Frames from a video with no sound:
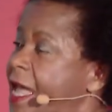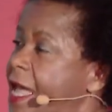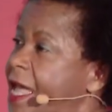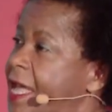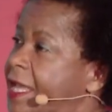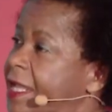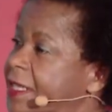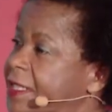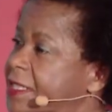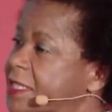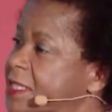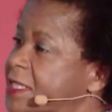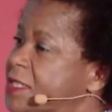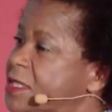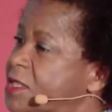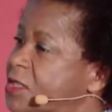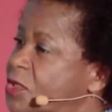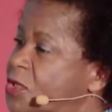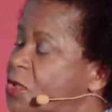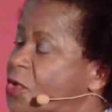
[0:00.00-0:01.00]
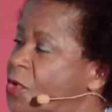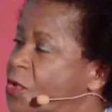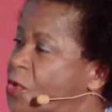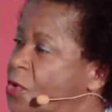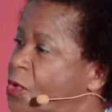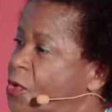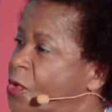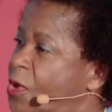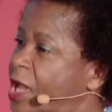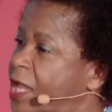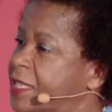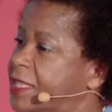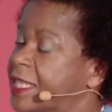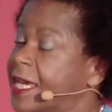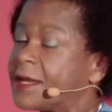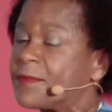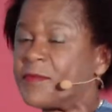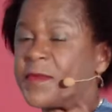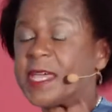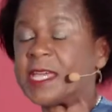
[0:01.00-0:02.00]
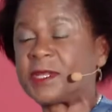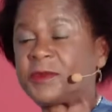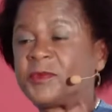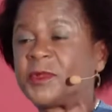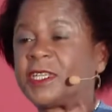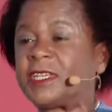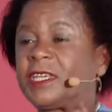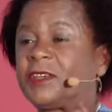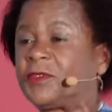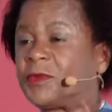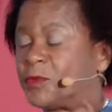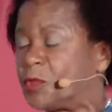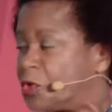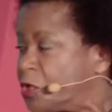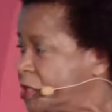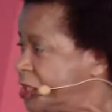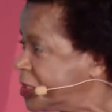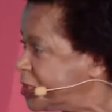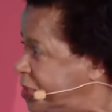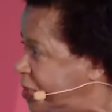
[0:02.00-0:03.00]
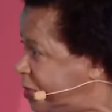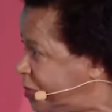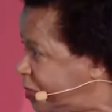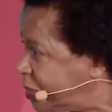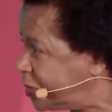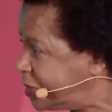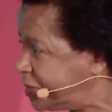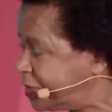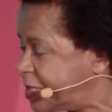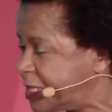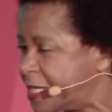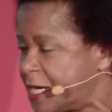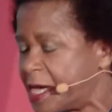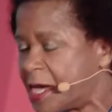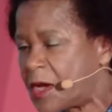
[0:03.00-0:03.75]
And so that made me even more determined.